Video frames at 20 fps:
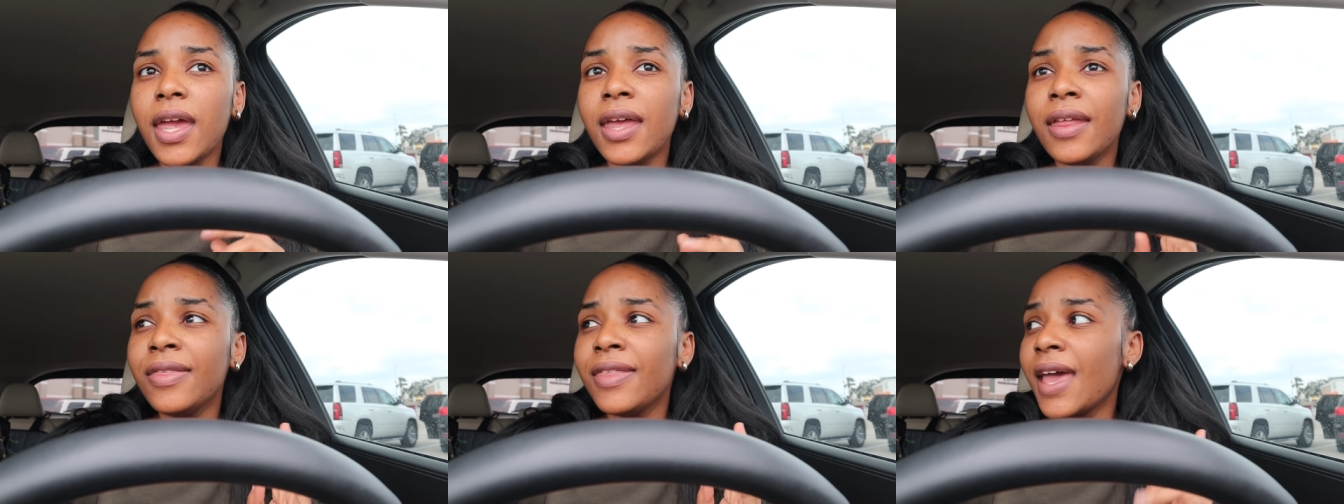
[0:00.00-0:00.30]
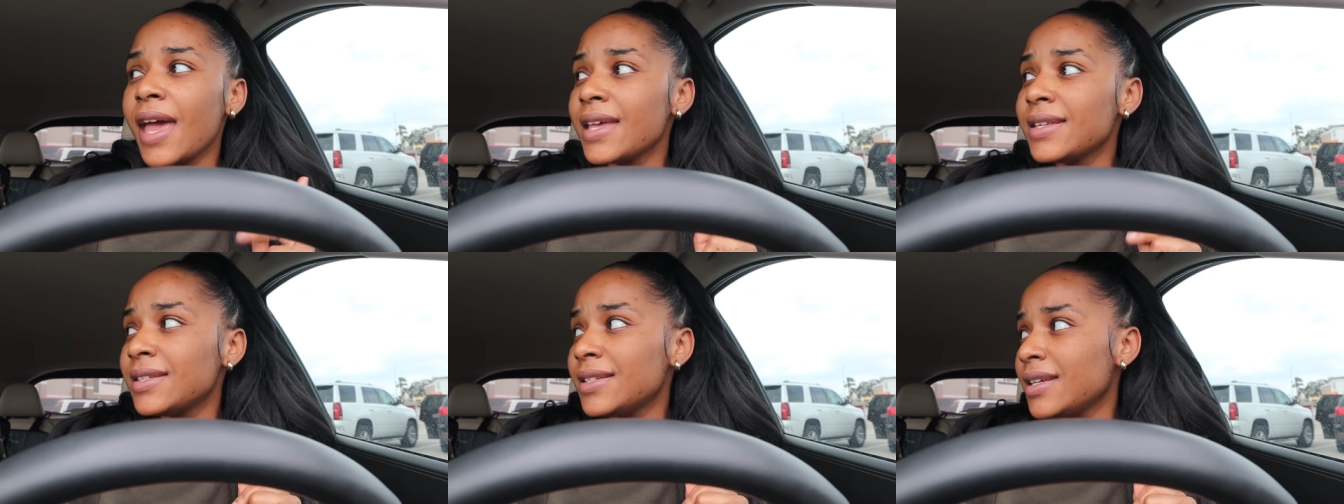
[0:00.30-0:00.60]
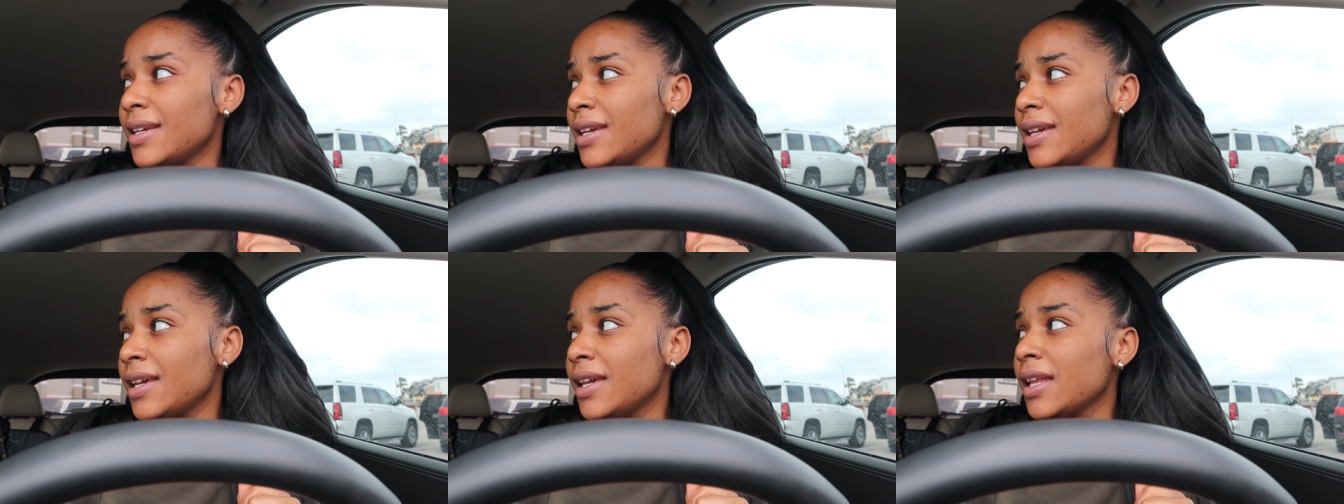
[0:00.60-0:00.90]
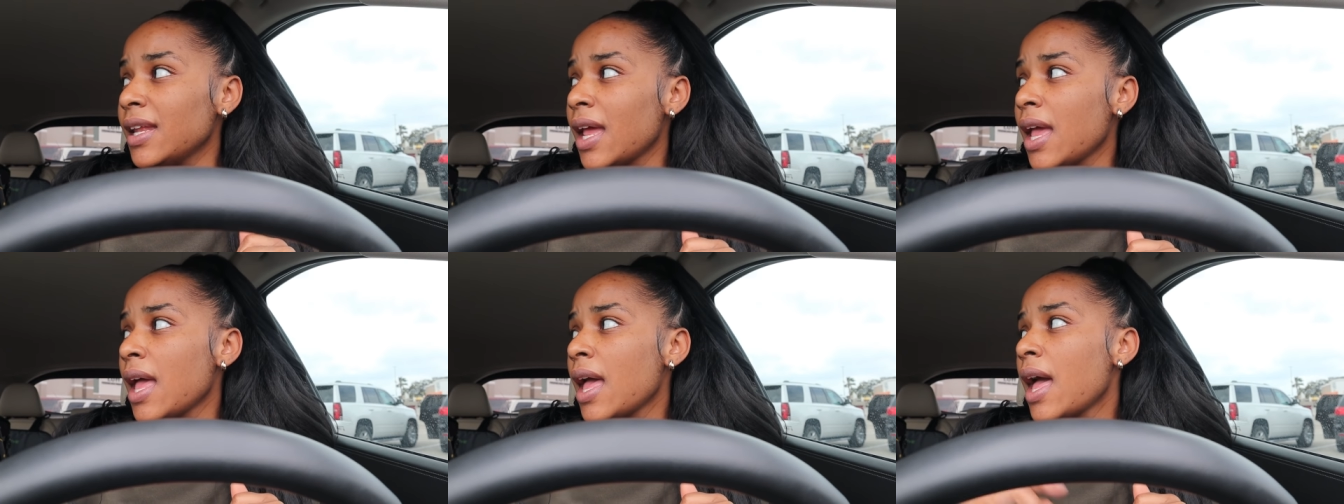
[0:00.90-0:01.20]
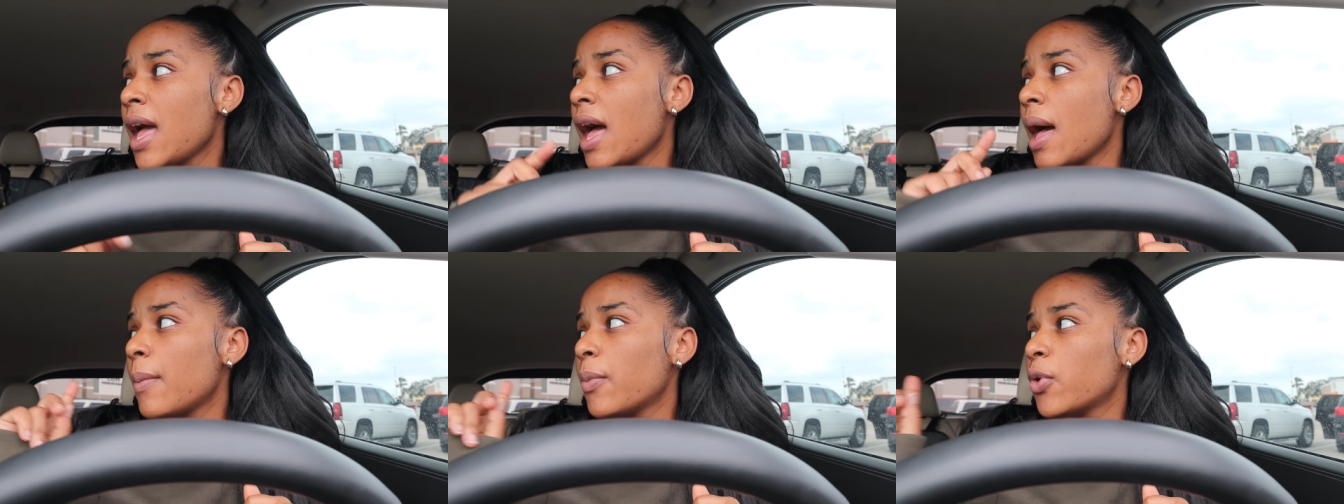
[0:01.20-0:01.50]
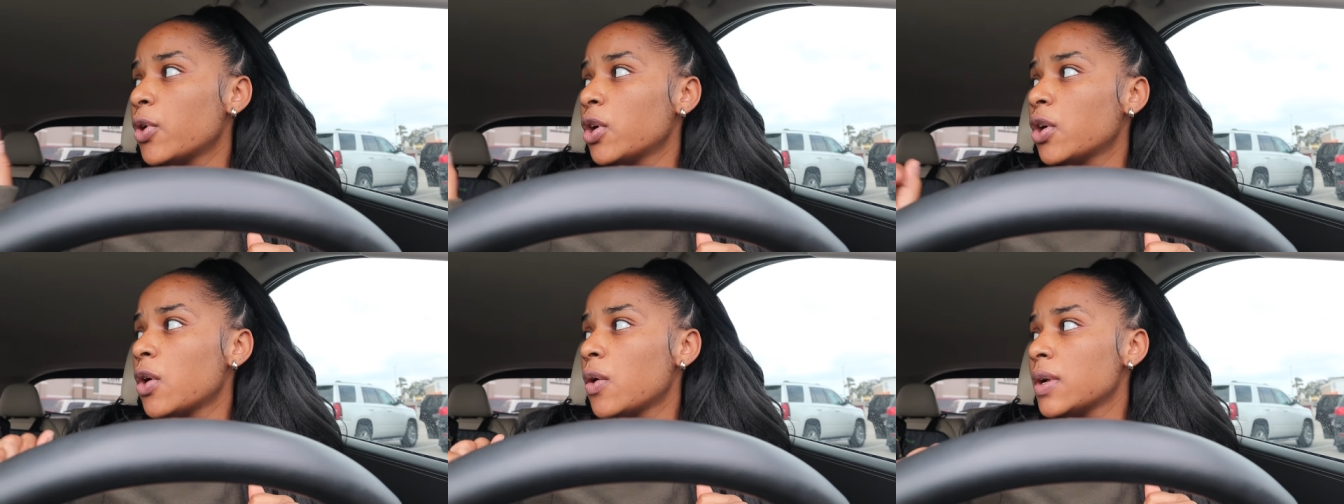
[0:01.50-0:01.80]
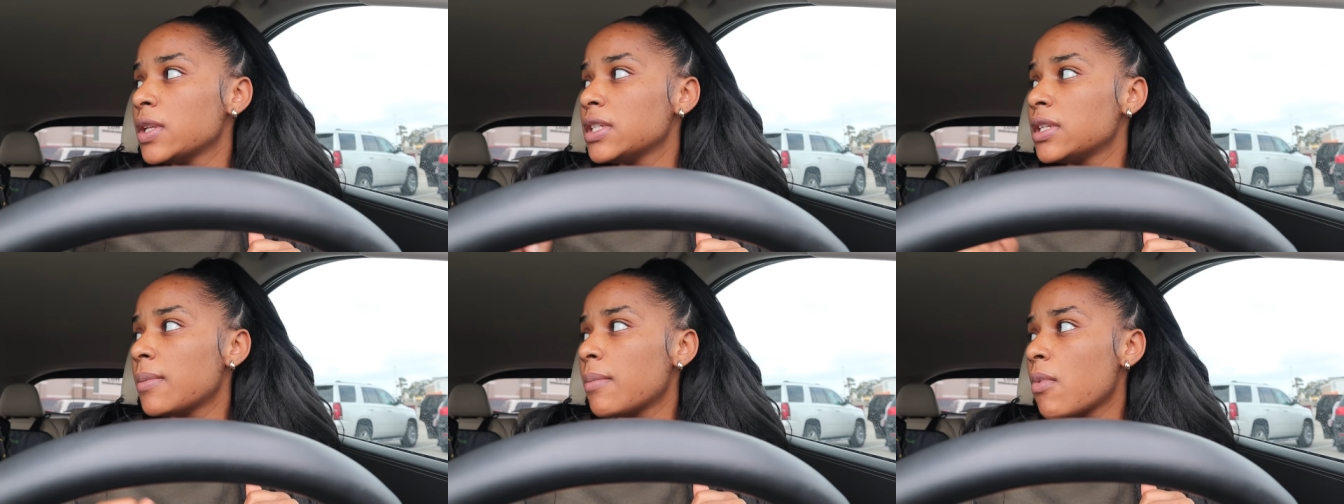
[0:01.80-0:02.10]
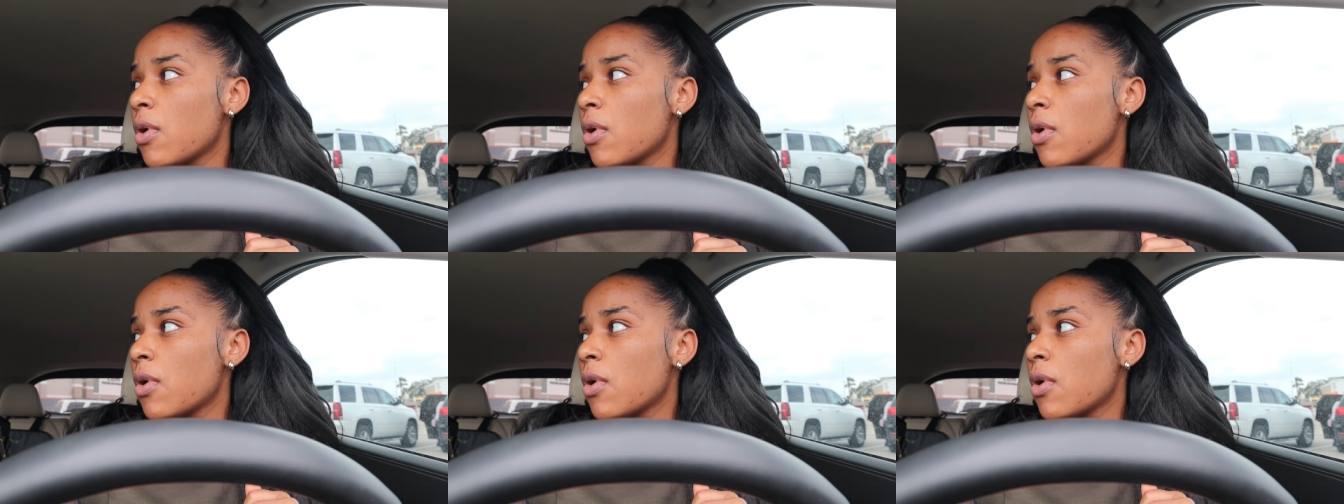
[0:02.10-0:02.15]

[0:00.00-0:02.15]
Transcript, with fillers: and that's it. I'm going to go into